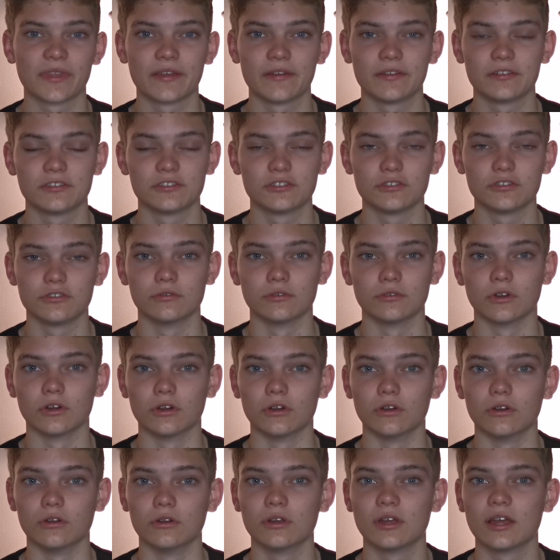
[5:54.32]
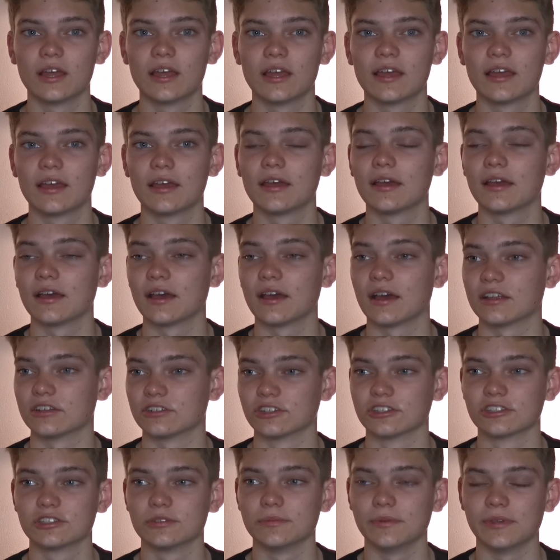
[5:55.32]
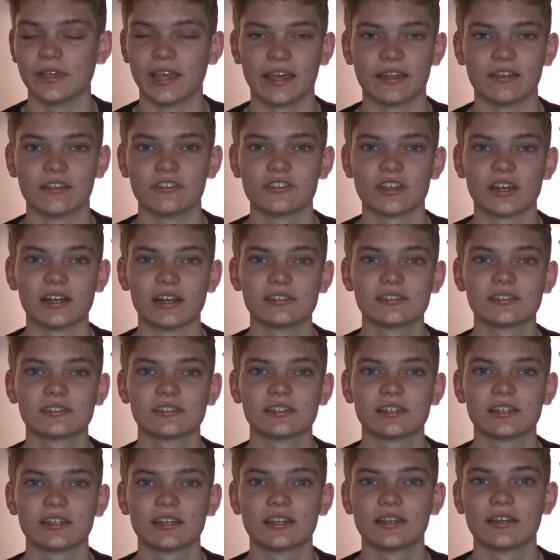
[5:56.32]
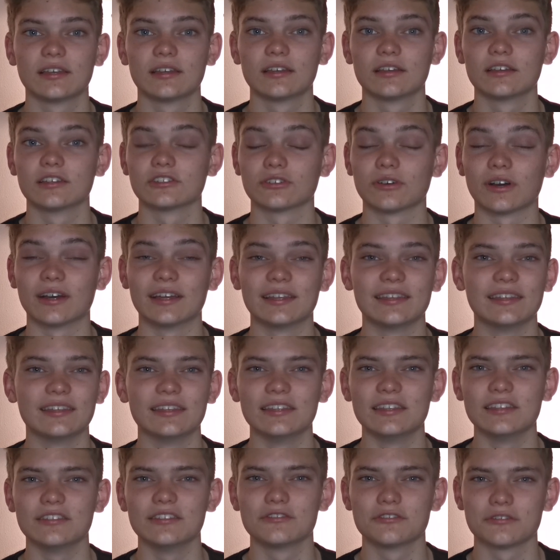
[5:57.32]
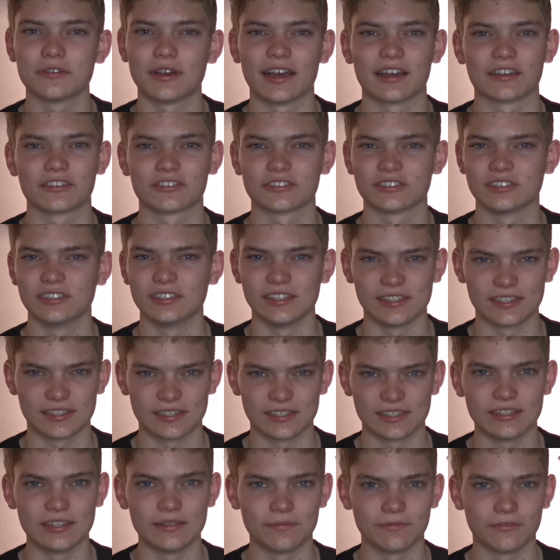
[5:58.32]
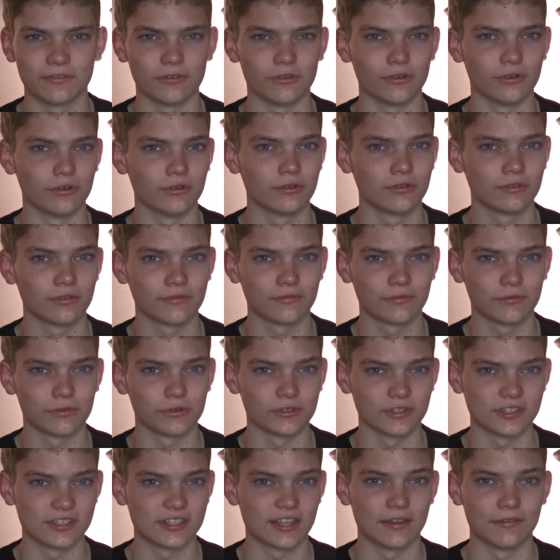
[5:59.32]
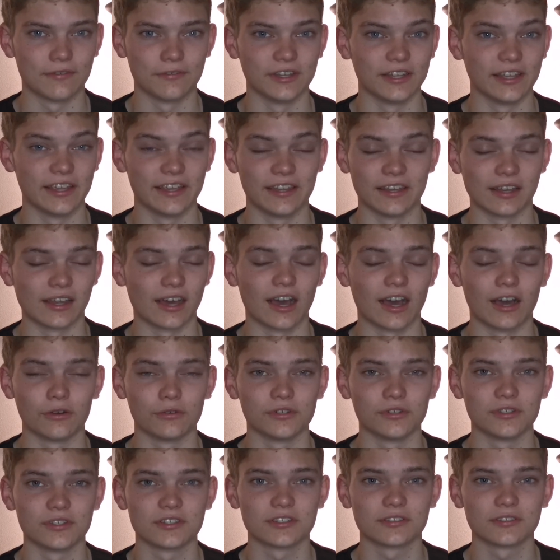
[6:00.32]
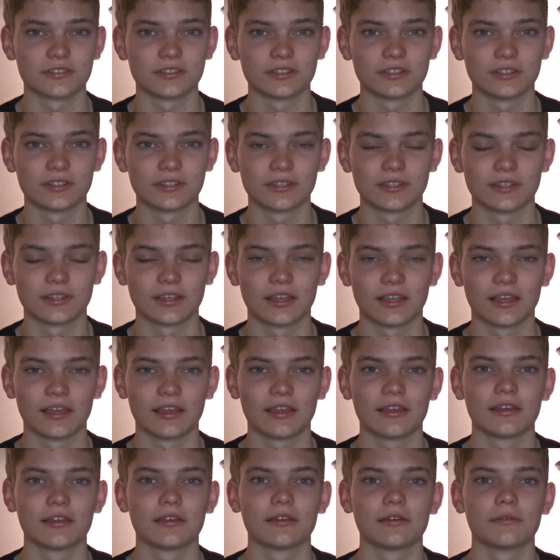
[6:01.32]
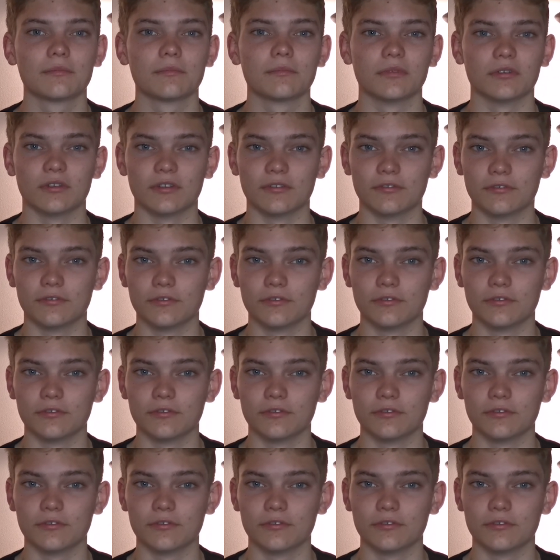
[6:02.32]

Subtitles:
to grow and just to be energized, so I need to actually sleep for 7-8 hours. But if